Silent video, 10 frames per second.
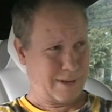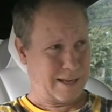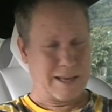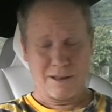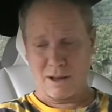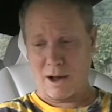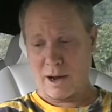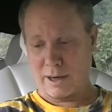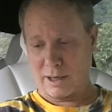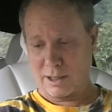in
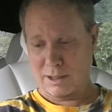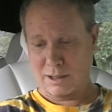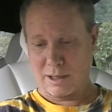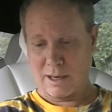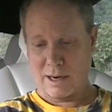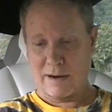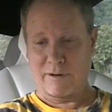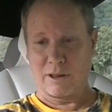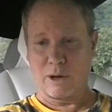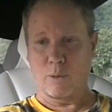August, and
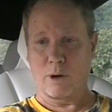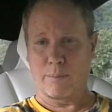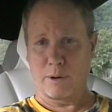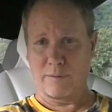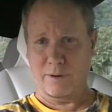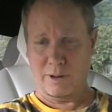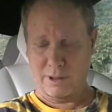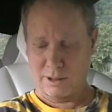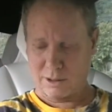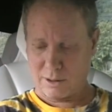everything worked
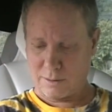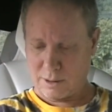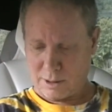perfectly. So